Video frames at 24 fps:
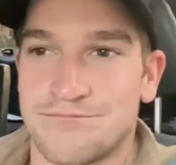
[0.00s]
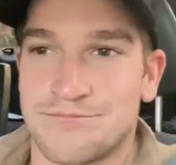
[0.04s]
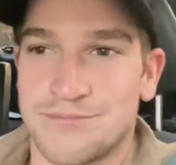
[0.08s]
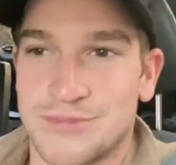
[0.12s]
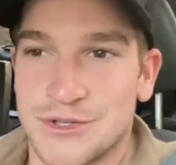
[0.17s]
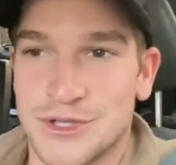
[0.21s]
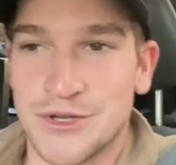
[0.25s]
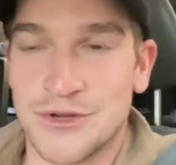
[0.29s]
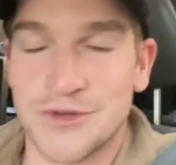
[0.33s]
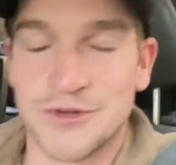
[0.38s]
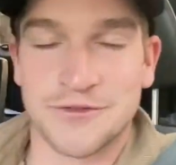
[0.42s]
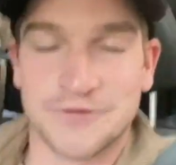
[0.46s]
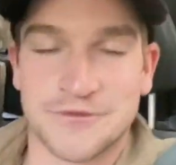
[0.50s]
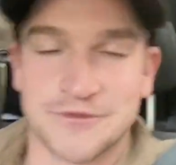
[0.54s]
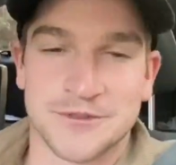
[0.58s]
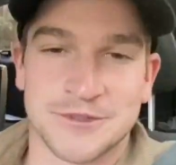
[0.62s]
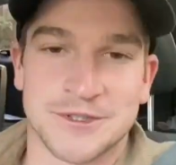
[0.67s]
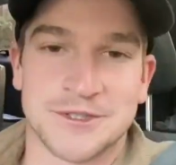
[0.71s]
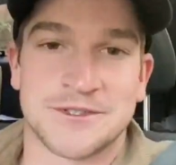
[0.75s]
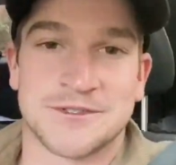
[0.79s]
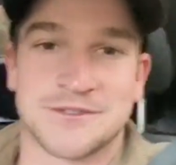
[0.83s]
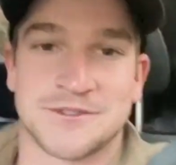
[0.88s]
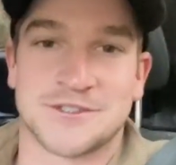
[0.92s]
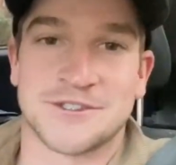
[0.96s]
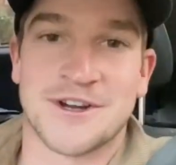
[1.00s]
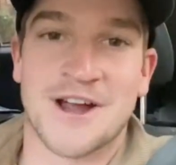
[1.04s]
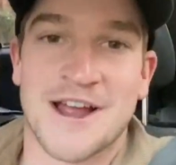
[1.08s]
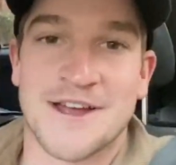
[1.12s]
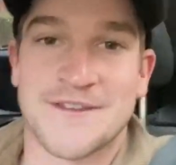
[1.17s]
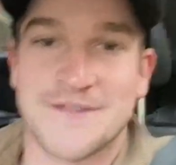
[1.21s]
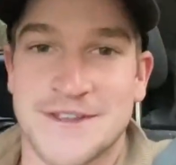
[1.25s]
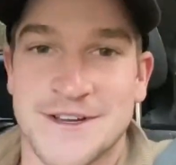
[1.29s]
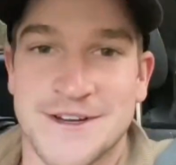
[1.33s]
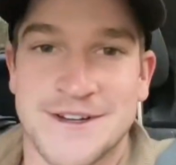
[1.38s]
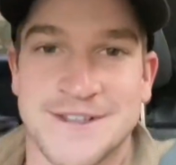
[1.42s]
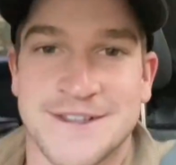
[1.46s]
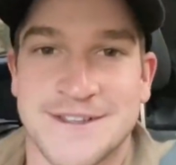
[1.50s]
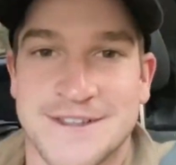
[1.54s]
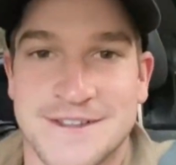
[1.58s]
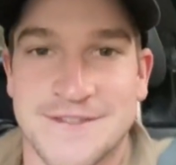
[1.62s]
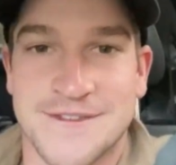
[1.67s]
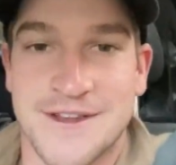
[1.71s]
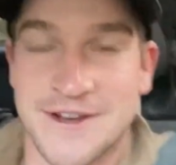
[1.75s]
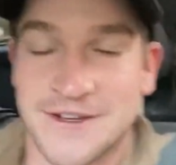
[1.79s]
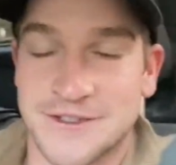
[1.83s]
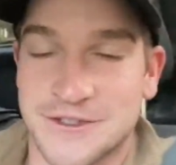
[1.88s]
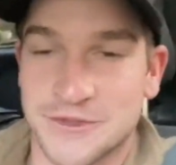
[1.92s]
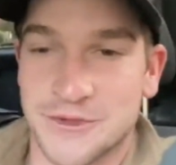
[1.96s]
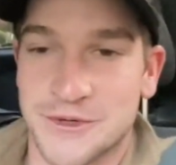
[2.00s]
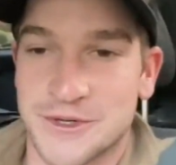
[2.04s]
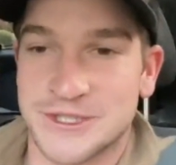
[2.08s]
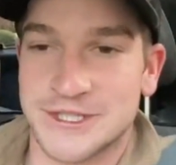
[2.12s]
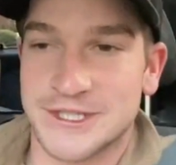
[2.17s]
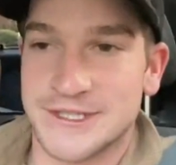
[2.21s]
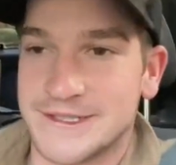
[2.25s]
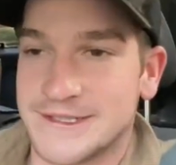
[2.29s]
Beautiful little drive here in Savannah, Georgia.